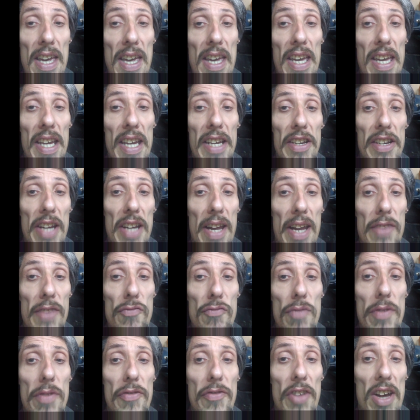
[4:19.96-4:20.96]
He then
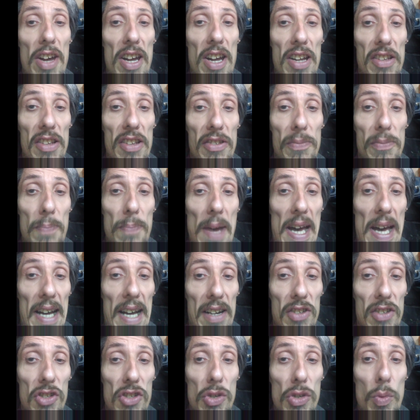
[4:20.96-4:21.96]
reverts
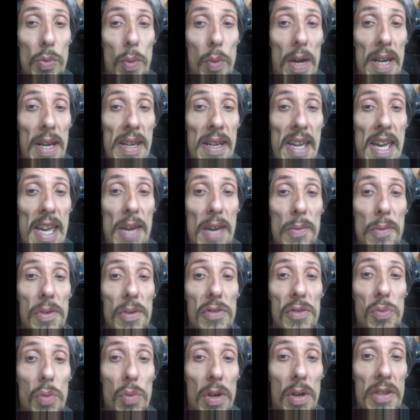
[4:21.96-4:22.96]
back to when he
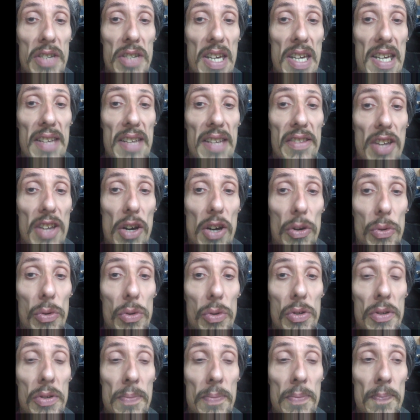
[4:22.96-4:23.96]
was one years
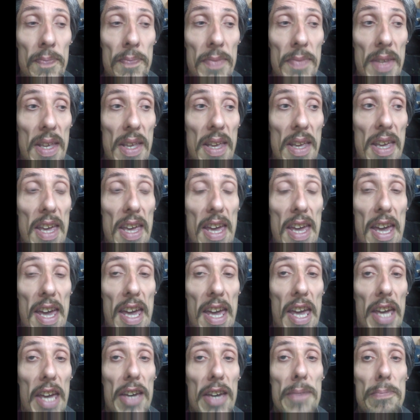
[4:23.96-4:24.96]
old.
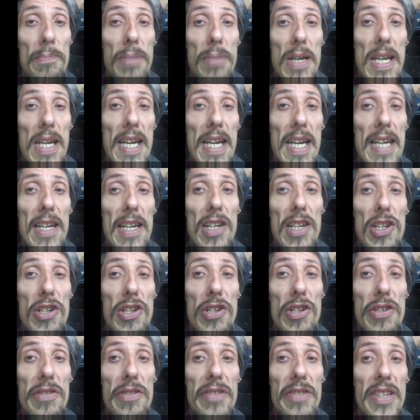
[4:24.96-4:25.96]
He completely
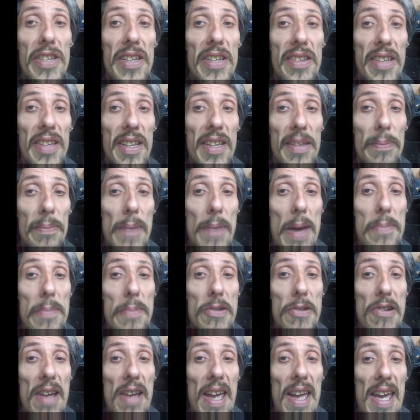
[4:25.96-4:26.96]
loses his
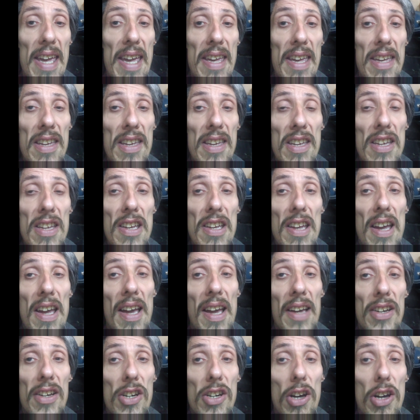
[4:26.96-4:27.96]
memory
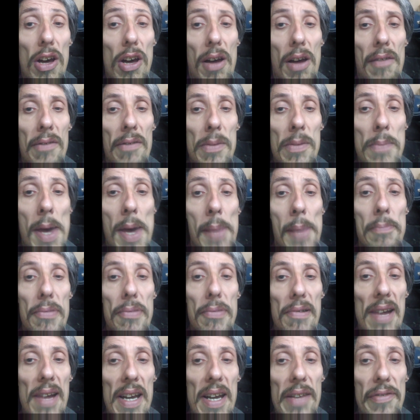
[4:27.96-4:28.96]
and can't
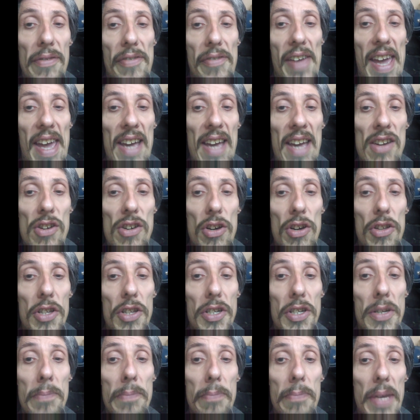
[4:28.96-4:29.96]
remember anything other
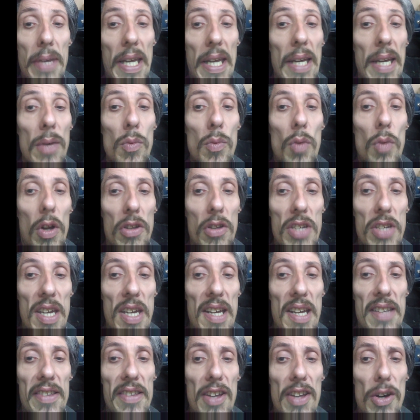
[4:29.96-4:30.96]
than being one
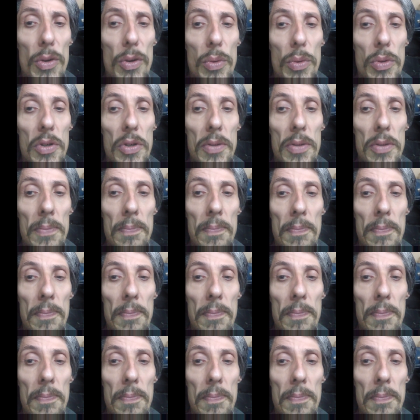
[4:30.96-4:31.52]
years old.